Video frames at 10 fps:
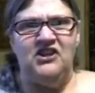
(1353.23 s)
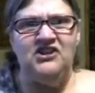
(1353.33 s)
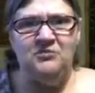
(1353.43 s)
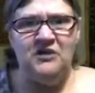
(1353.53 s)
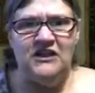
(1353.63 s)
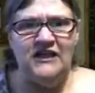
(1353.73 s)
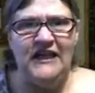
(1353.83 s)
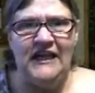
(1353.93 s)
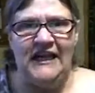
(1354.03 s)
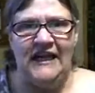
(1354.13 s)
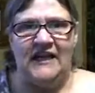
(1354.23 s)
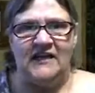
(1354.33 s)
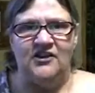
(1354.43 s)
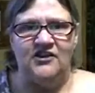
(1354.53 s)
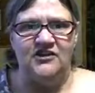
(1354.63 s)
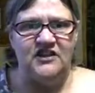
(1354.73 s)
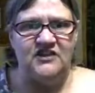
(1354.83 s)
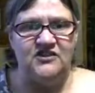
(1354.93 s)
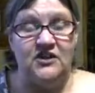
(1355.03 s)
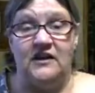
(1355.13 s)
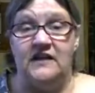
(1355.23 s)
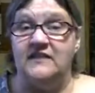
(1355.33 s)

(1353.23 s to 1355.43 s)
thought you were cleaning it. You're using dirt.